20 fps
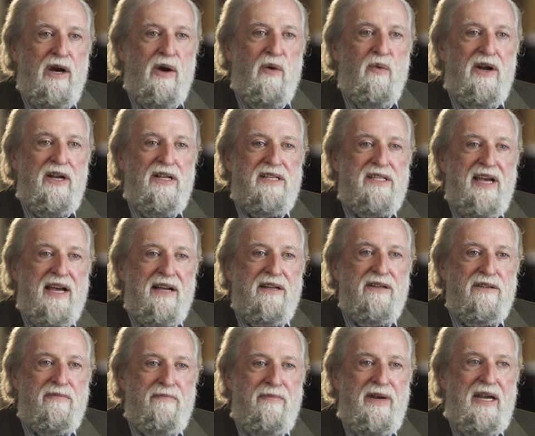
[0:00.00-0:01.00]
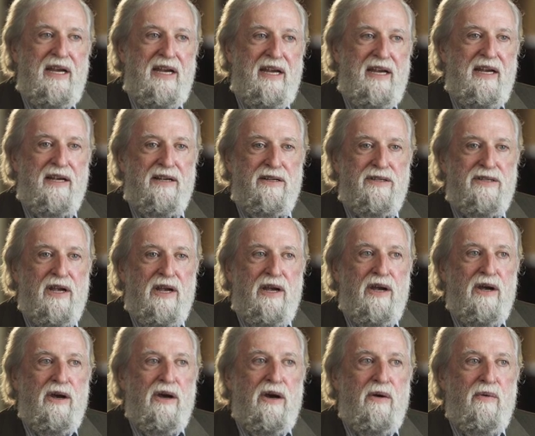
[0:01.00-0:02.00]
What it tells me is
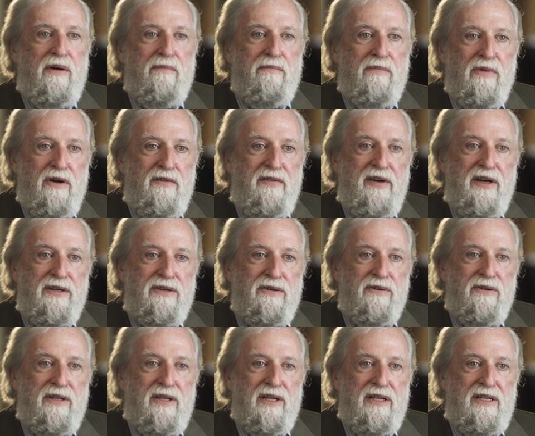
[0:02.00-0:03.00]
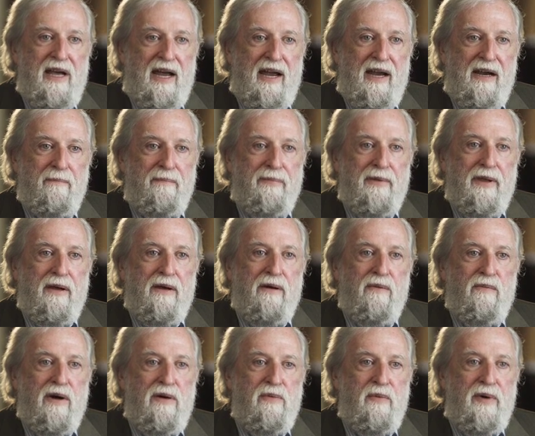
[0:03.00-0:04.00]
we're moving toward the day
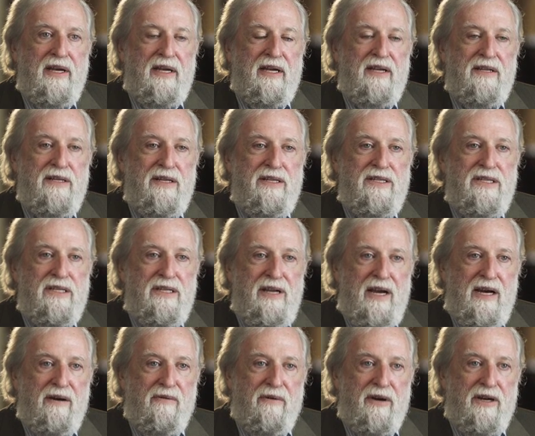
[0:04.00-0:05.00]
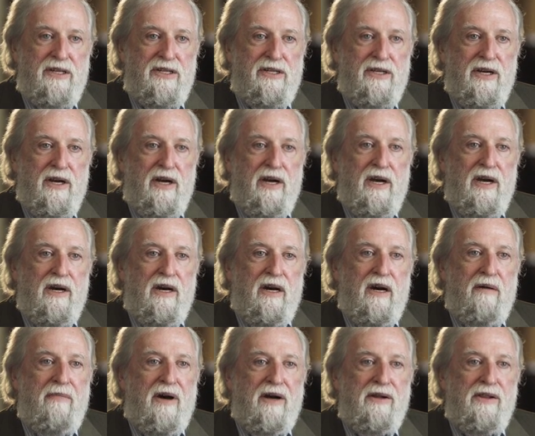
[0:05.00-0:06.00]
when we can distinguish
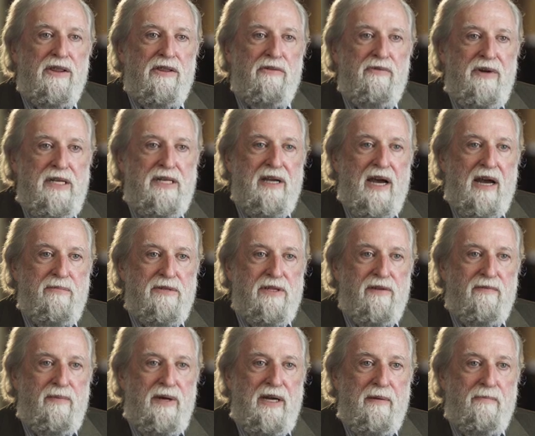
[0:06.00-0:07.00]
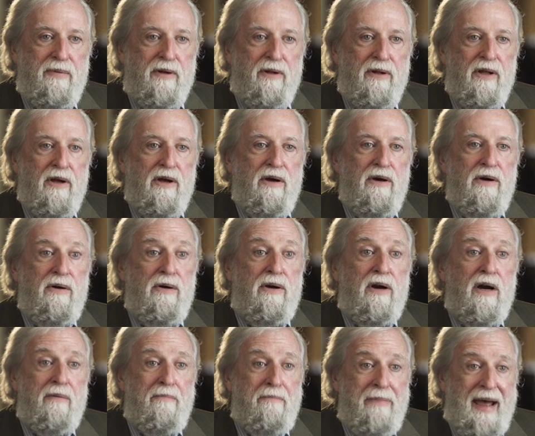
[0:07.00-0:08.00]
among three types of people who
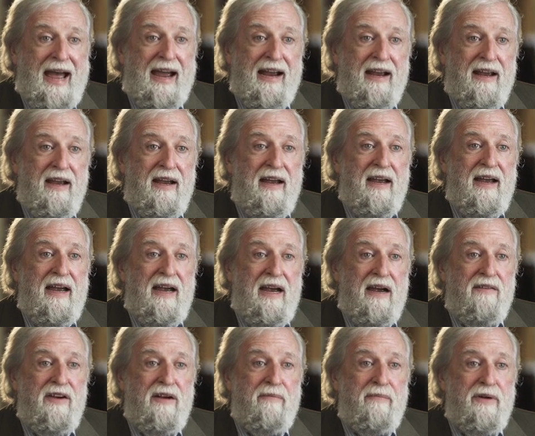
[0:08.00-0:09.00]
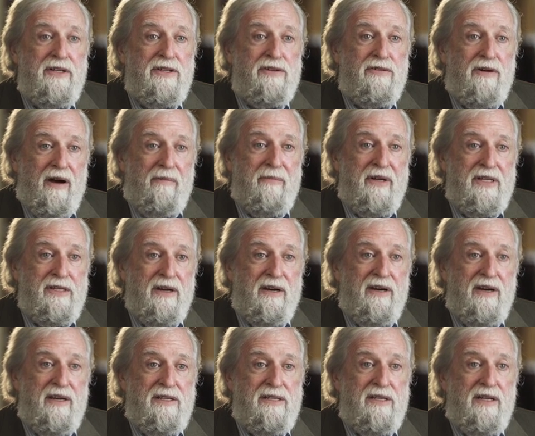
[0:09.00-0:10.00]
come back having been
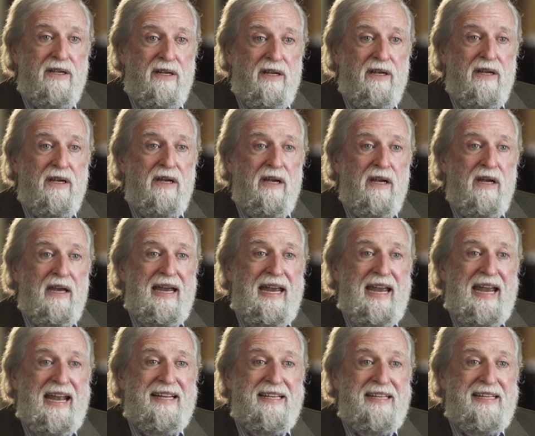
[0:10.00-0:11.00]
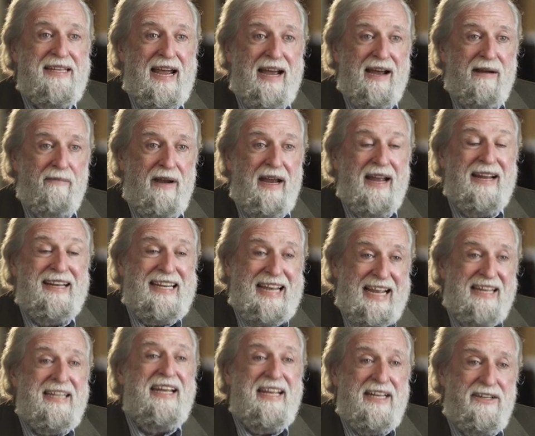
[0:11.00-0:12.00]
traumatized and, and,
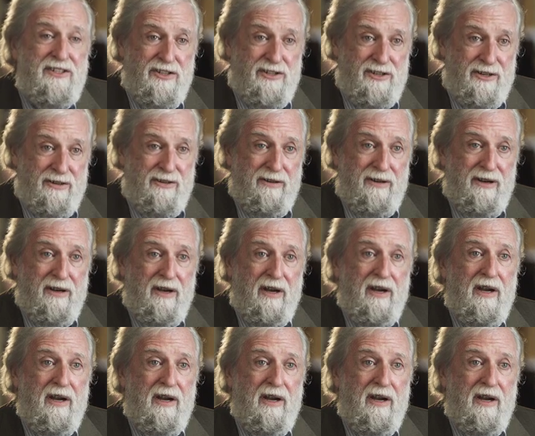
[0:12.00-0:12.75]
and injured.